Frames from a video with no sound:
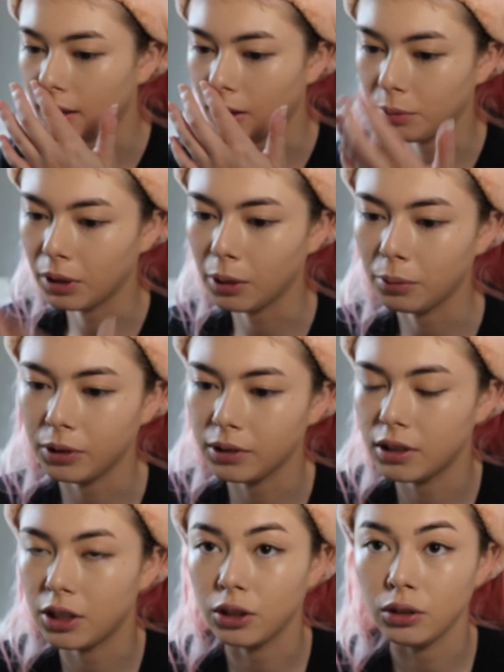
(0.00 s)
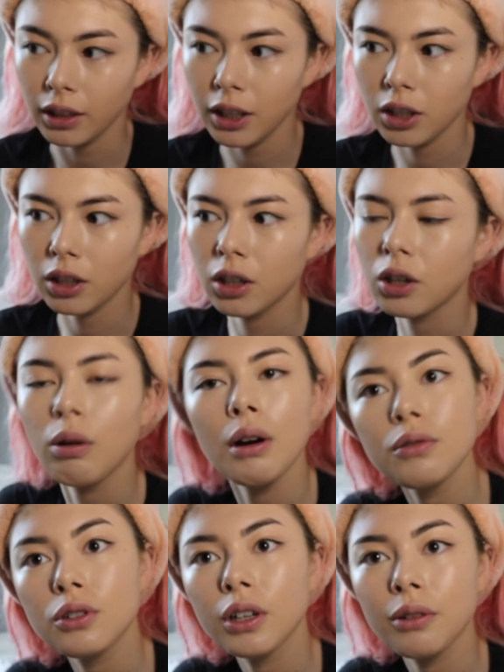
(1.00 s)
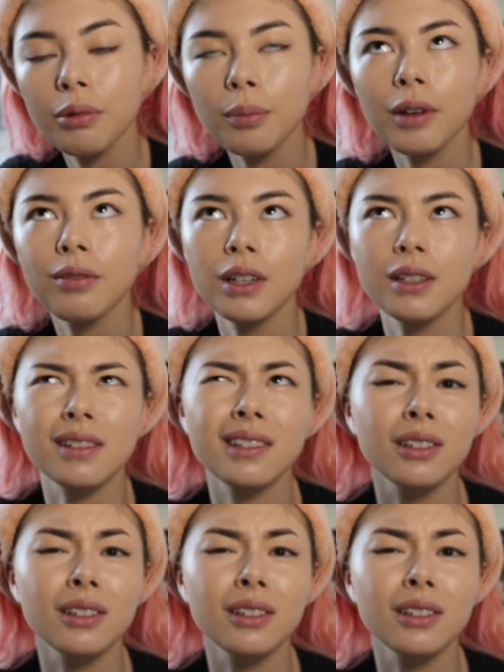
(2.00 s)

I'll be able to like go out and drink with my friends,